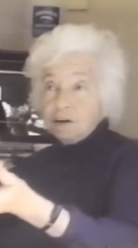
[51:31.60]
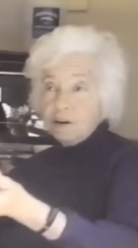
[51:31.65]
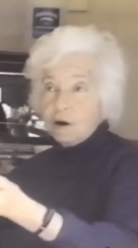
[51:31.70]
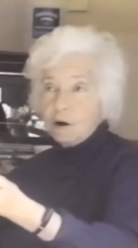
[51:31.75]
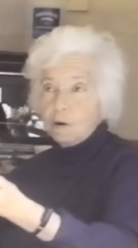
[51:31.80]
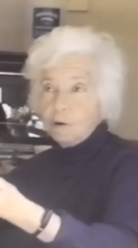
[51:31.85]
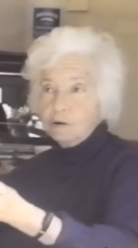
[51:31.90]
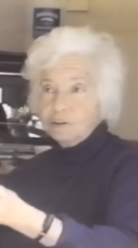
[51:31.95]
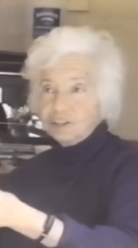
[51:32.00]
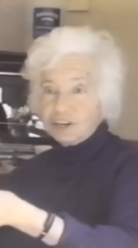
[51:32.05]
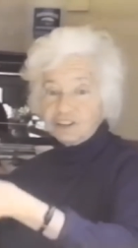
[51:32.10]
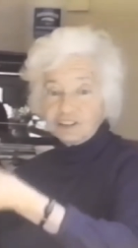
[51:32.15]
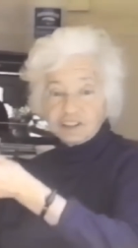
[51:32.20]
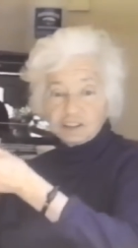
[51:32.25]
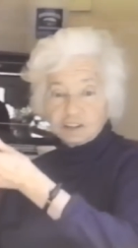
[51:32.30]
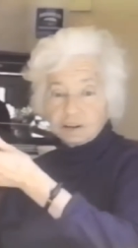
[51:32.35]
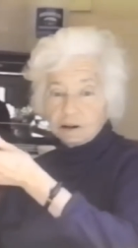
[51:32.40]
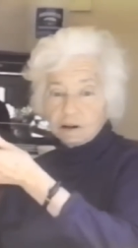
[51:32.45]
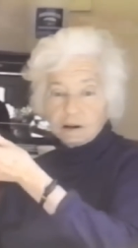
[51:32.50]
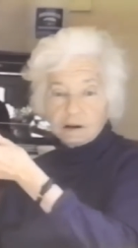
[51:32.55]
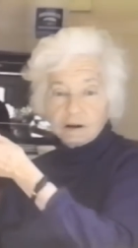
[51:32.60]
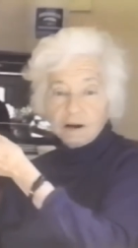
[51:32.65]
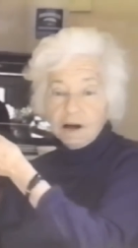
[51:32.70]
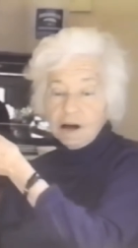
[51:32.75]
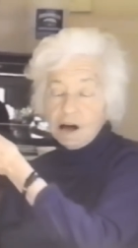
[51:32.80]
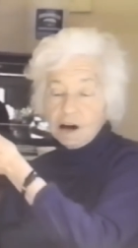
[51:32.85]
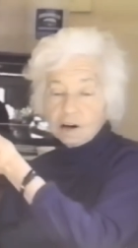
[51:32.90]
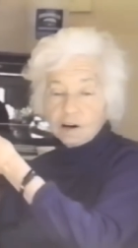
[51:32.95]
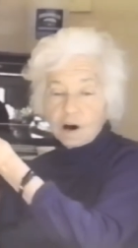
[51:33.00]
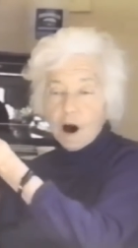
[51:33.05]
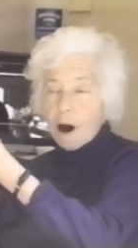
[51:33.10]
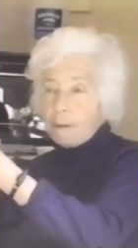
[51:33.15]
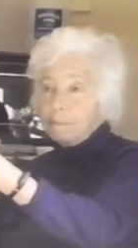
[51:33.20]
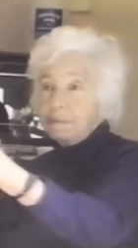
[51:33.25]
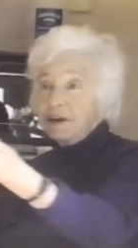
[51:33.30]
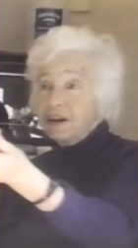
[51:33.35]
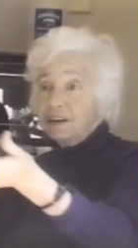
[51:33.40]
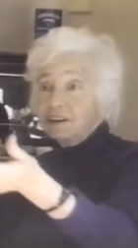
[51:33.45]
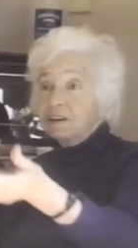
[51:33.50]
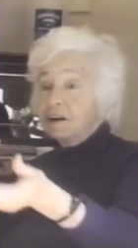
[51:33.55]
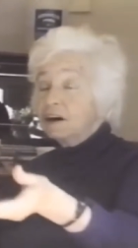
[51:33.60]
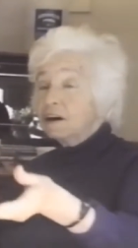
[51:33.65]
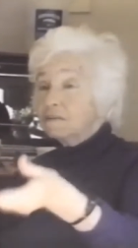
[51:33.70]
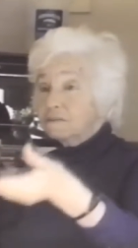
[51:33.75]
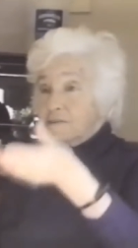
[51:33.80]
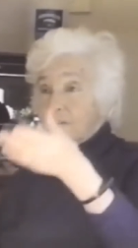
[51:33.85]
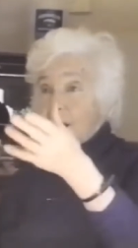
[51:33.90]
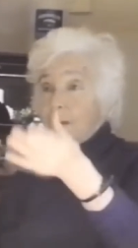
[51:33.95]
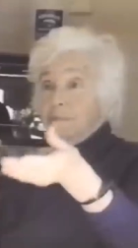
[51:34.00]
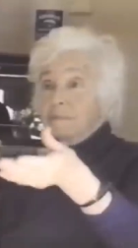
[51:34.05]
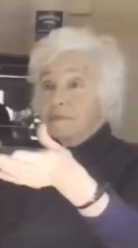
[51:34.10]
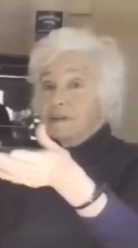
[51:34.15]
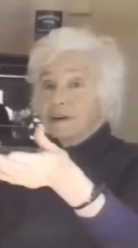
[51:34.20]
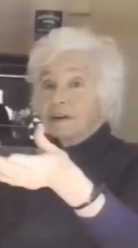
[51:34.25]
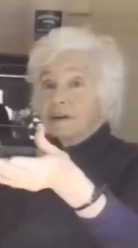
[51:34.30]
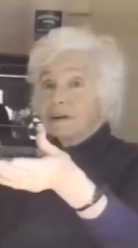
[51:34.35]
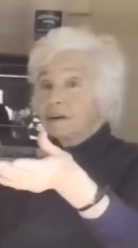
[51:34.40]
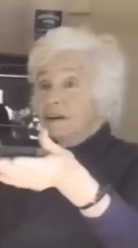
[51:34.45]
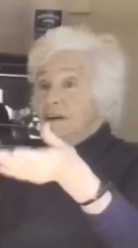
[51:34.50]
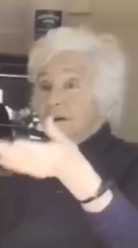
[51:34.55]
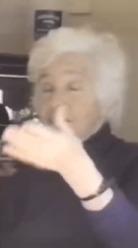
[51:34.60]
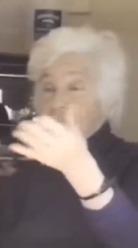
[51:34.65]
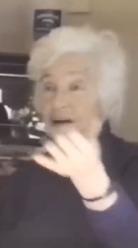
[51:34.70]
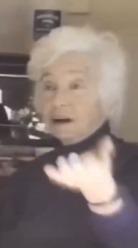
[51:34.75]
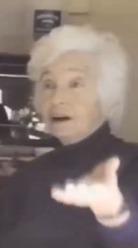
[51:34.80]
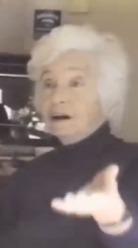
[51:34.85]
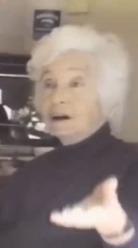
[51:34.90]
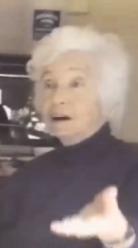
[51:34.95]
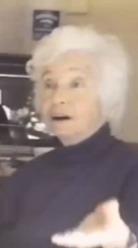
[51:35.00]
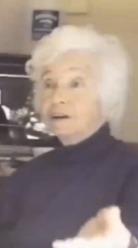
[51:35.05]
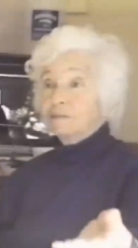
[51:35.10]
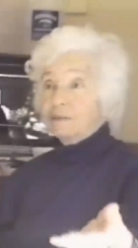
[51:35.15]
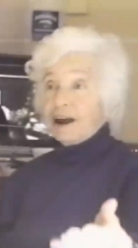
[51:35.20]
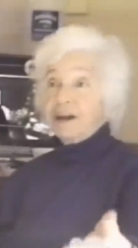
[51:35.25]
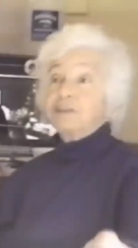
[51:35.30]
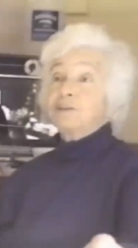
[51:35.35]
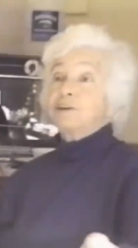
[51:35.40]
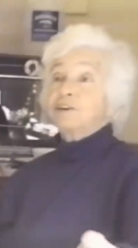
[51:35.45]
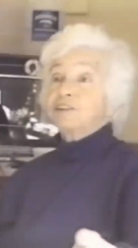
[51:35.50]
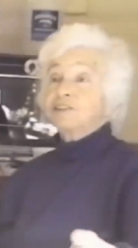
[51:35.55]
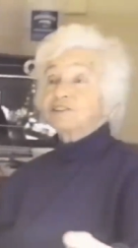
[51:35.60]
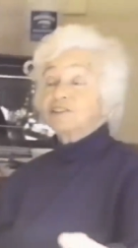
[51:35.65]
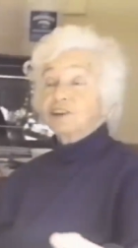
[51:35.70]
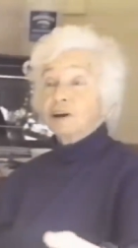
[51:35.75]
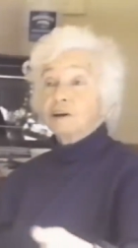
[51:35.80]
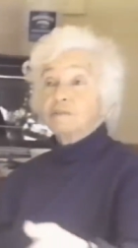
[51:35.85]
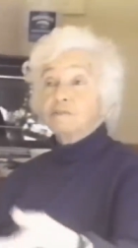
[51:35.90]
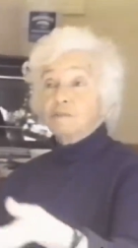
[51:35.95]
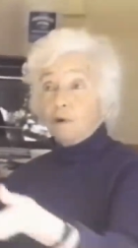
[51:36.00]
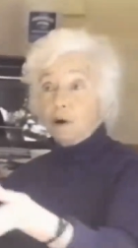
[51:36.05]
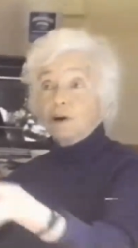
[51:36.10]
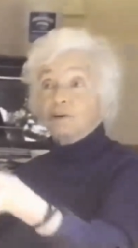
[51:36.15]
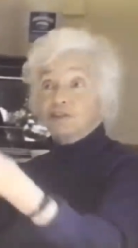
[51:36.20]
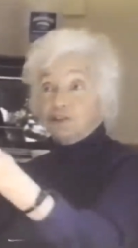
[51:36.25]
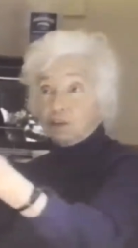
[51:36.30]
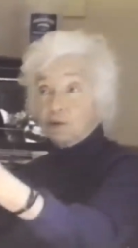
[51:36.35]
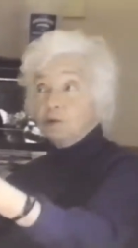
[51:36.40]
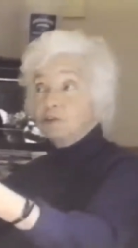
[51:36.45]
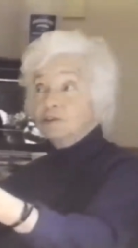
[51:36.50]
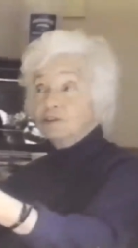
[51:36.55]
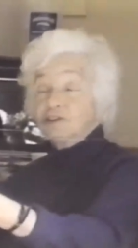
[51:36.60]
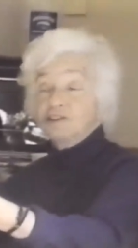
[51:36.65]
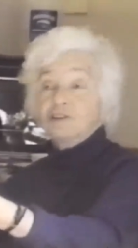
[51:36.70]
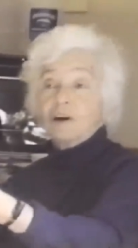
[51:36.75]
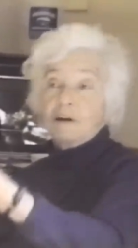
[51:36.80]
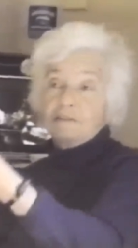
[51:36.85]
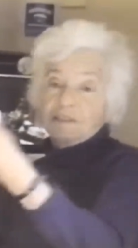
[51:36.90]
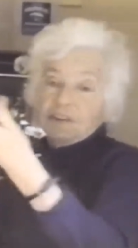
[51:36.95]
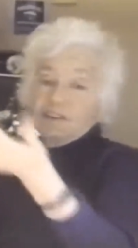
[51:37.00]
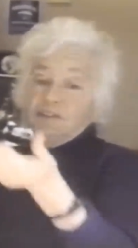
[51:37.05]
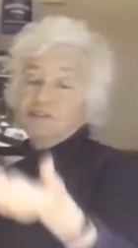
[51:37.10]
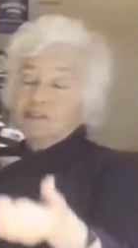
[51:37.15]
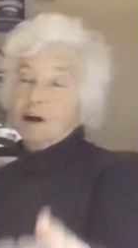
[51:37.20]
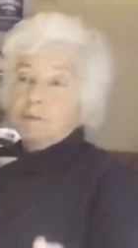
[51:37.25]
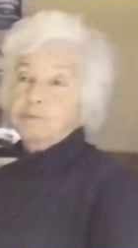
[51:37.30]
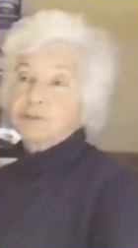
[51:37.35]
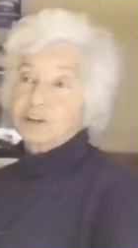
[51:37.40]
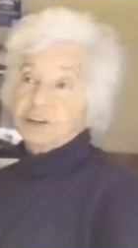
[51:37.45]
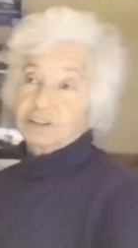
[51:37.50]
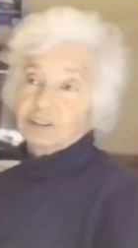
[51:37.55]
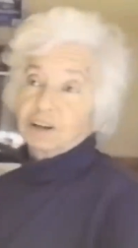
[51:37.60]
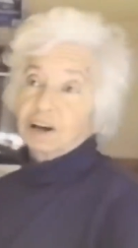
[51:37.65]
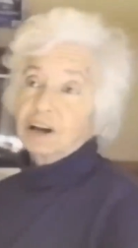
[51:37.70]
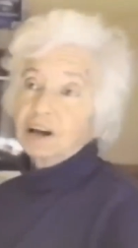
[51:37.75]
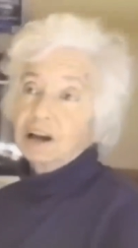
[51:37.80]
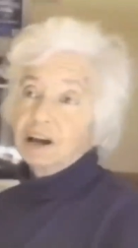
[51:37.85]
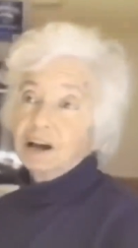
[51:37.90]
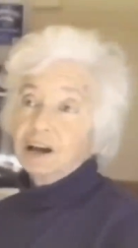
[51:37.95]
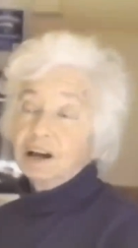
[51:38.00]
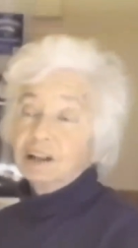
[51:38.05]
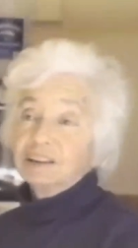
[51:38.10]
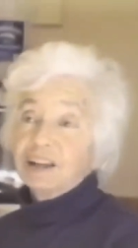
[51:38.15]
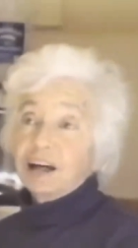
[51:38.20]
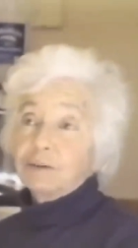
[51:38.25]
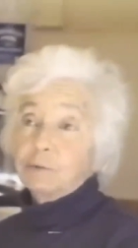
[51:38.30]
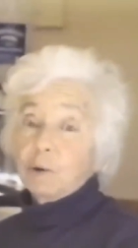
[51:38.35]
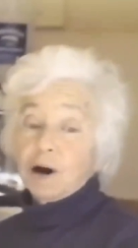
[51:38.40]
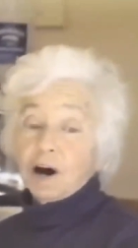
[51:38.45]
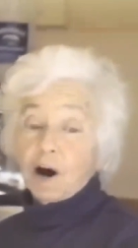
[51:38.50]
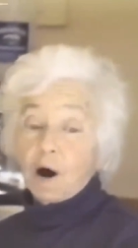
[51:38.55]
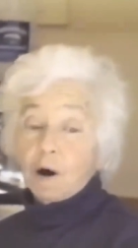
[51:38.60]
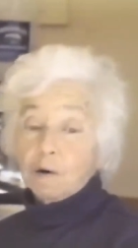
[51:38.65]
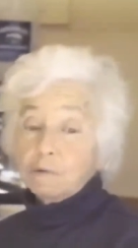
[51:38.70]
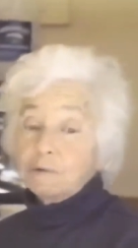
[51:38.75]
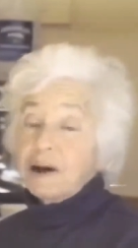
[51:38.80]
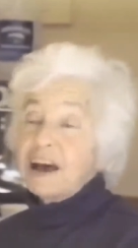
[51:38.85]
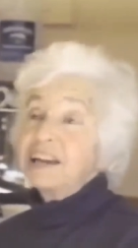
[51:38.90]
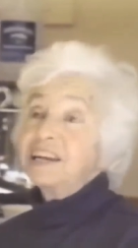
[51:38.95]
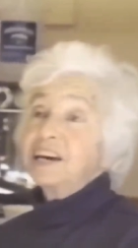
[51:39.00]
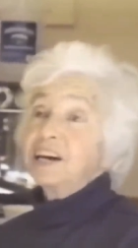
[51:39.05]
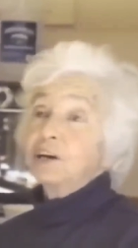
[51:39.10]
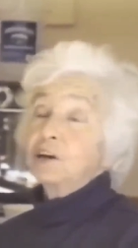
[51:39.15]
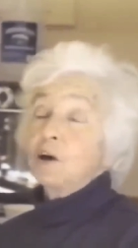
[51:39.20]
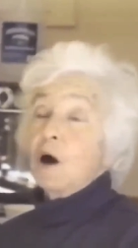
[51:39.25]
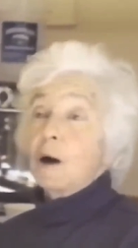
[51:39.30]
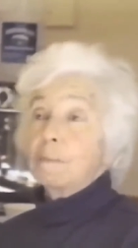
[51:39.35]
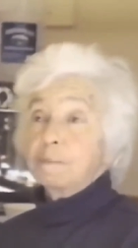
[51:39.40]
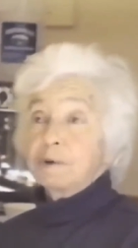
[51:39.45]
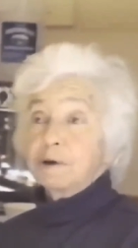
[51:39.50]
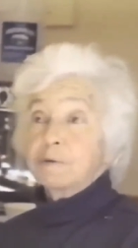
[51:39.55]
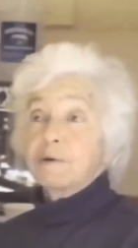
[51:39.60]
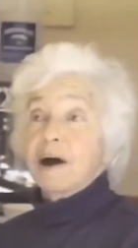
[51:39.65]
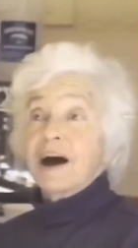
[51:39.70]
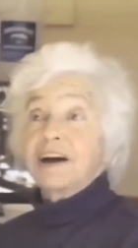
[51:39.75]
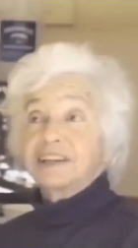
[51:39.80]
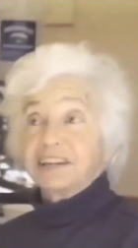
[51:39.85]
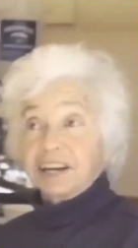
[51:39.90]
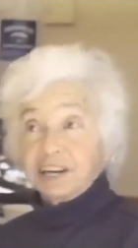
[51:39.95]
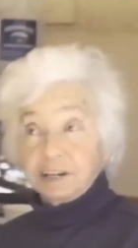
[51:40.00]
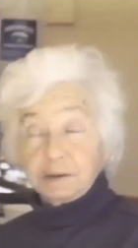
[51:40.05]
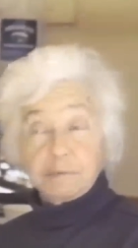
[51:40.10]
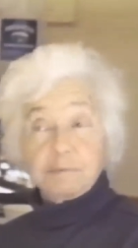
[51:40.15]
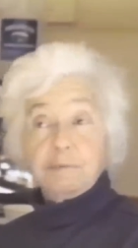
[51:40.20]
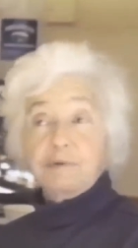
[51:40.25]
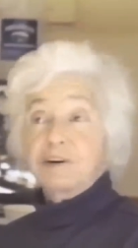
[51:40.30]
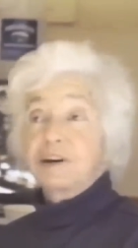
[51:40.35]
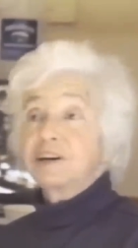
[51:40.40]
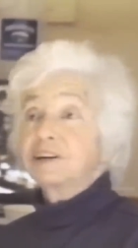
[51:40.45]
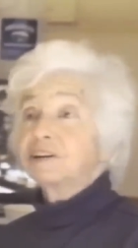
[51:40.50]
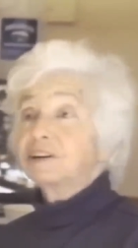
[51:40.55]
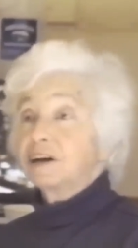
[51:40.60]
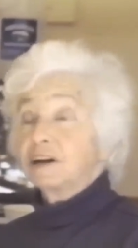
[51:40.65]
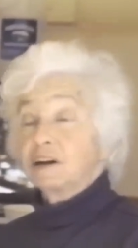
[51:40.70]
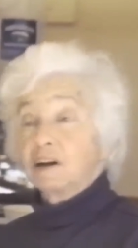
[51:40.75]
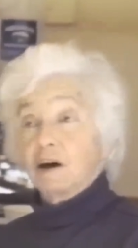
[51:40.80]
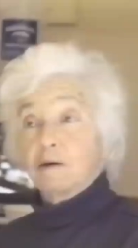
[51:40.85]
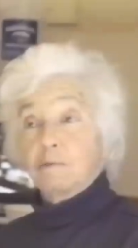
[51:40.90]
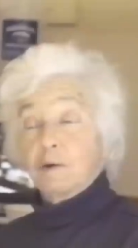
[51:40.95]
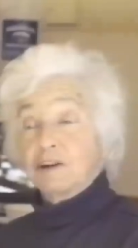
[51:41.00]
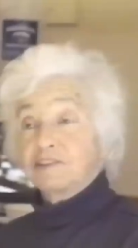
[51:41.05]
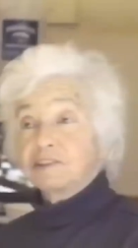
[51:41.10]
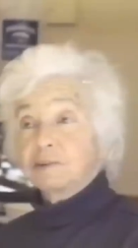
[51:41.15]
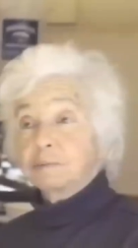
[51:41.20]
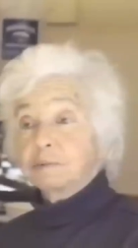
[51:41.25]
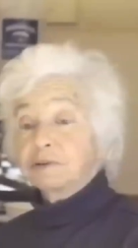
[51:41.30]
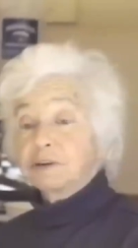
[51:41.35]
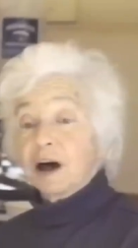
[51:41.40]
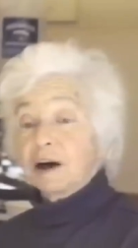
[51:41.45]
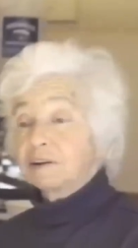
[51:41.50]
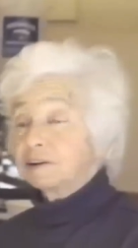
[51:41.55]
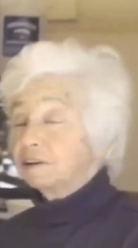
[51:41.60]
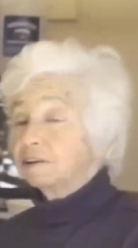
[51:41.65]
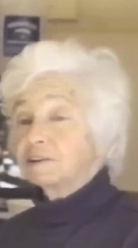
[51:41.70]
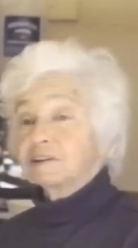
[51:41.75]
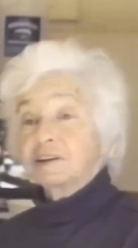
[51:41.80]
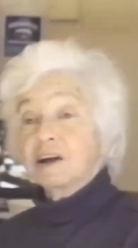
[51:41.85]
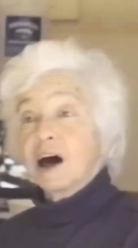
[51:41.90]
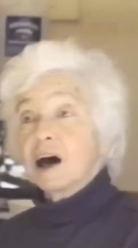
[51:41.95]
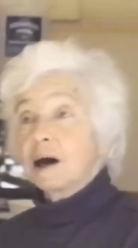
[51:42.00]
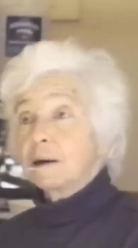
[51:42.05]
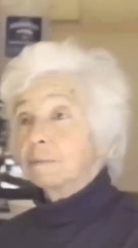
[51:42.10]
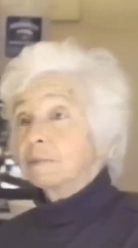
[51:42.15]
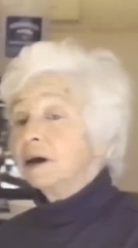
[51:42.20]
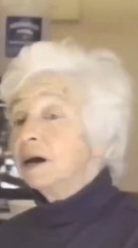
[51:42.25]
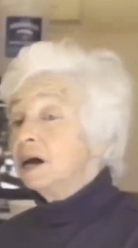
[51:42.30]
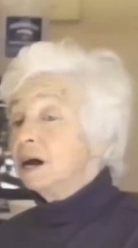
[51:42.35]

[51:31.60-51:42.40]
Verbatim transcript: know, right, just uh, copied from the uh, records for students of this subject, right, that were already in copyright and in print a lot, once upon a time.